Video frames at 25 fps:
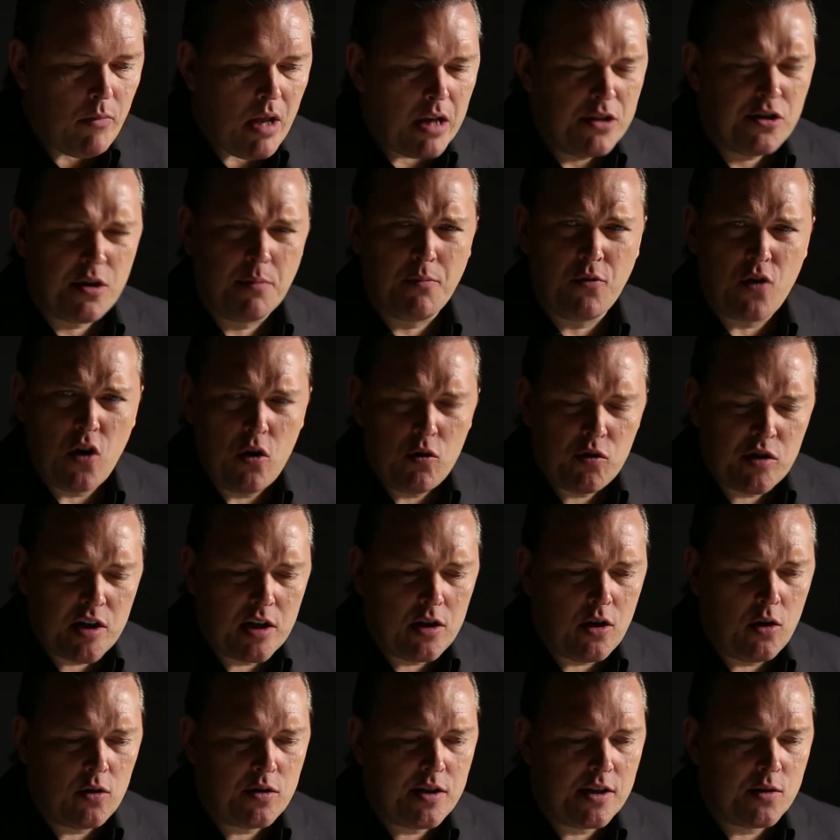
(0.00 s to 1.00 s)
some
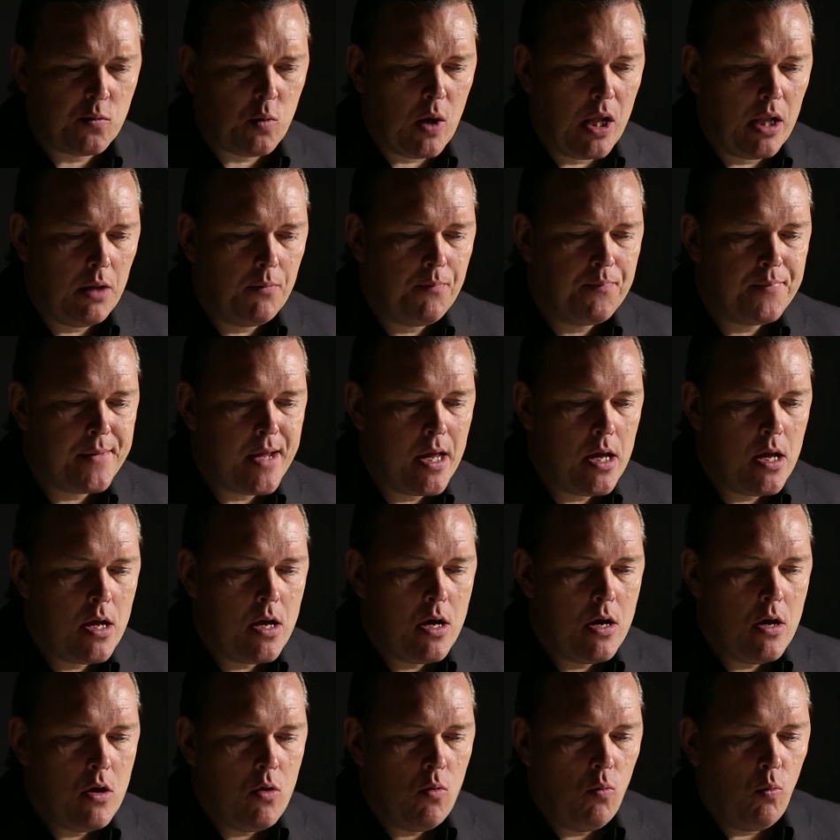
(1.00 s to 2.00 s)
roasted notes as well,
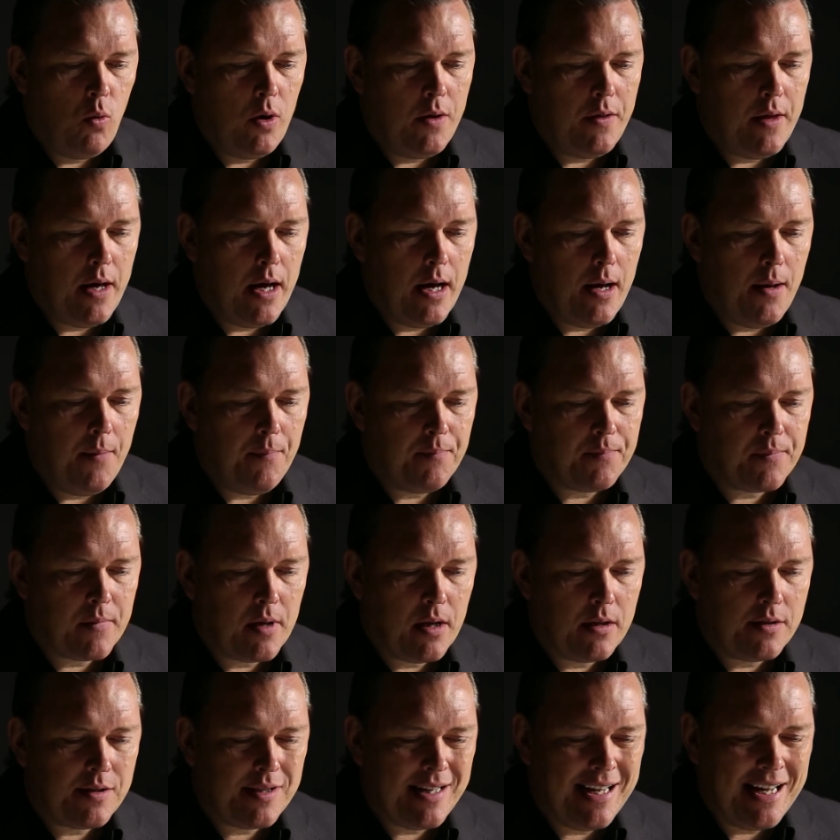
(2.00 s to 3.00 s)
with a
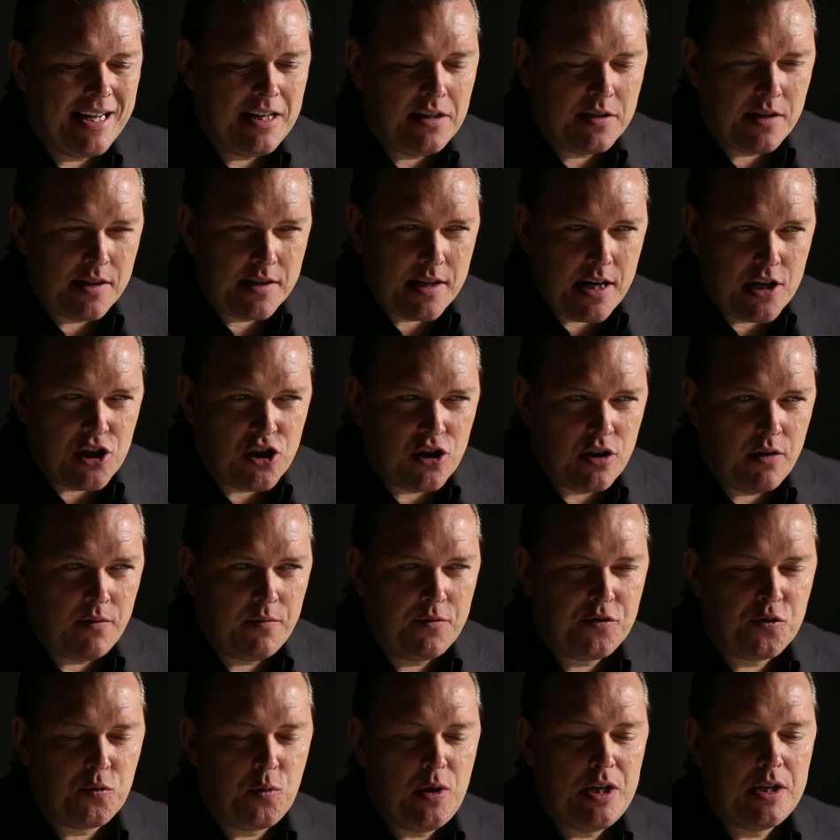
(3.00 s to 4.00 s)
slight sensation
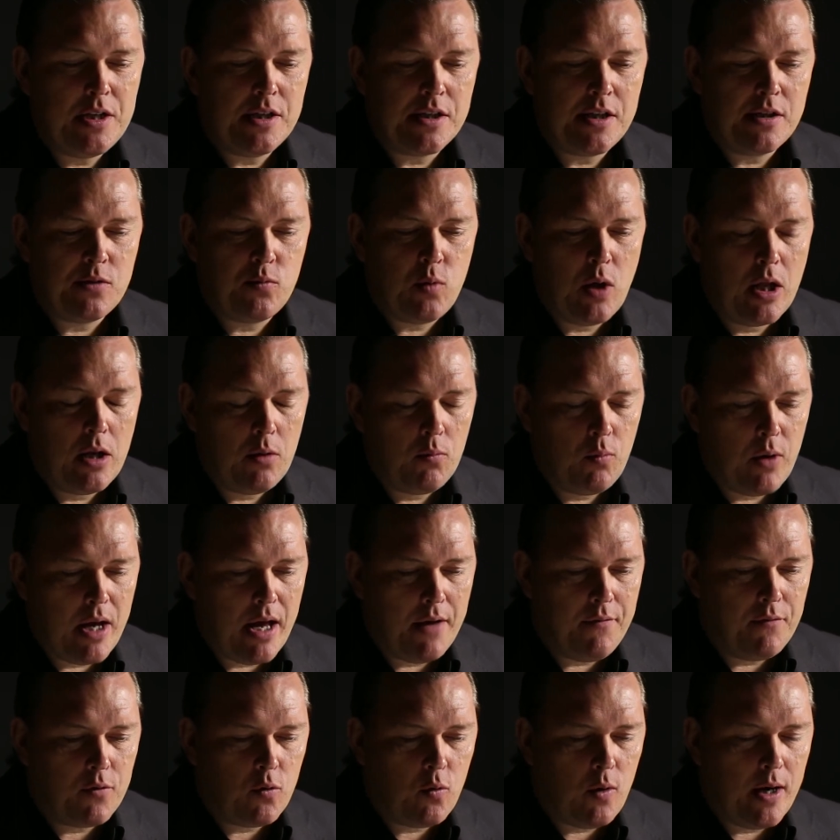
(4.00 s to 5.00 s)
of sweetness as well. We
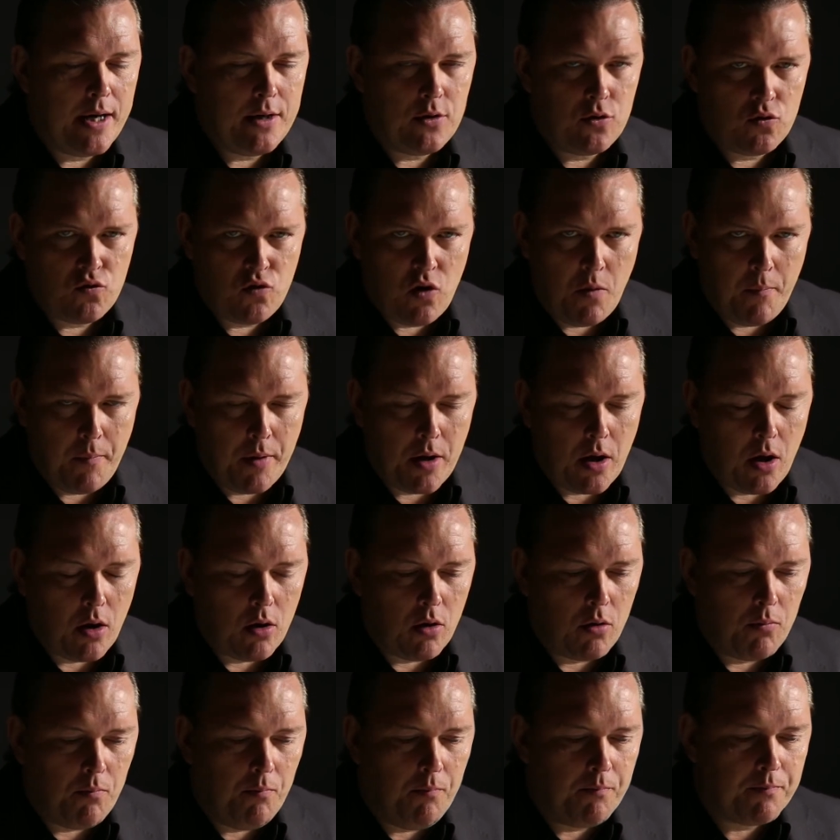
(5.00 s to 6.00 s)
have quite
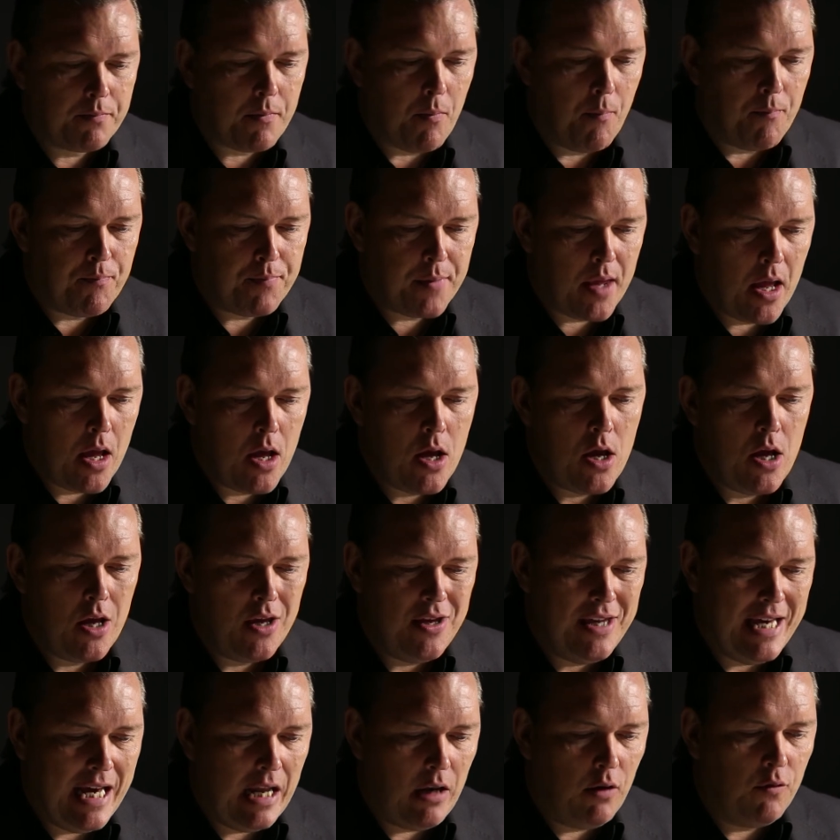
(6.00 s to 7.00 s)
tropical
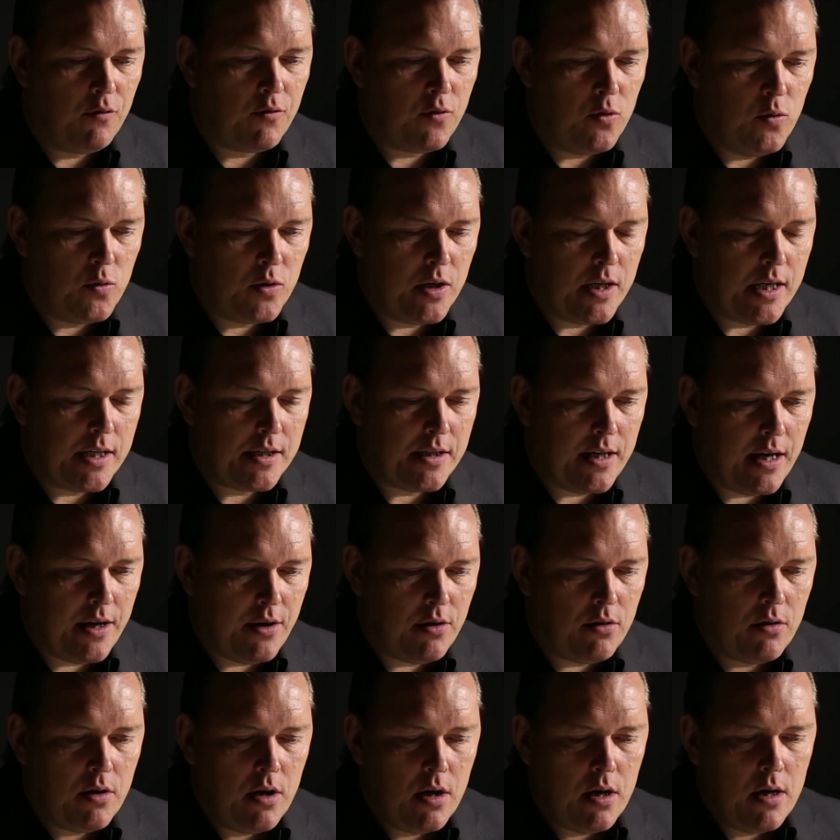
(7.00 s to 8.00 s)
yellow fruitiness
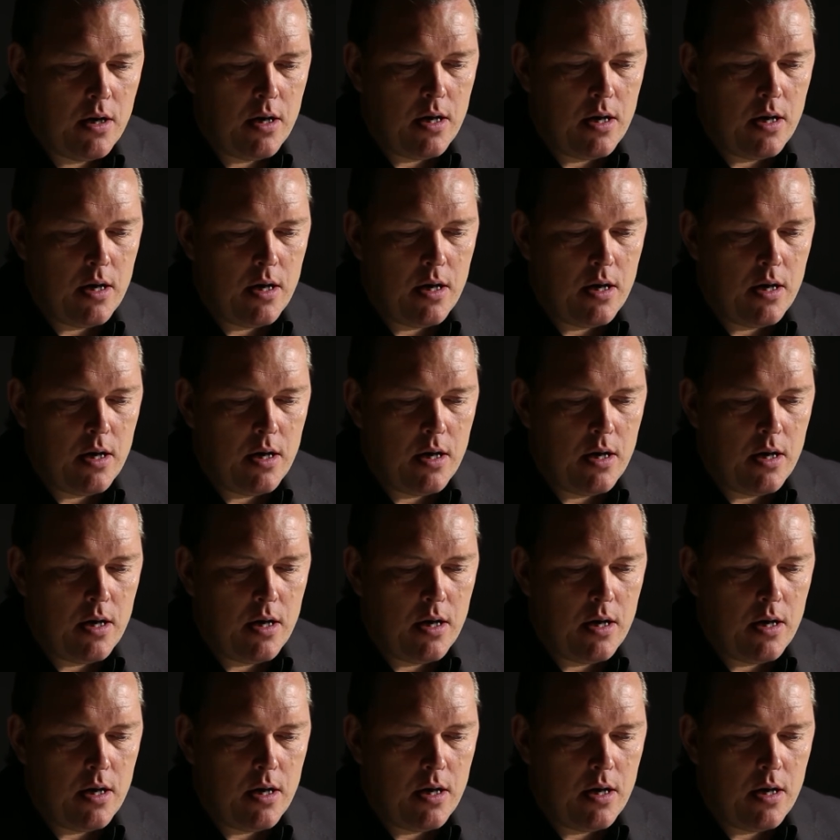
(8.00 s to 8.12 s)
here.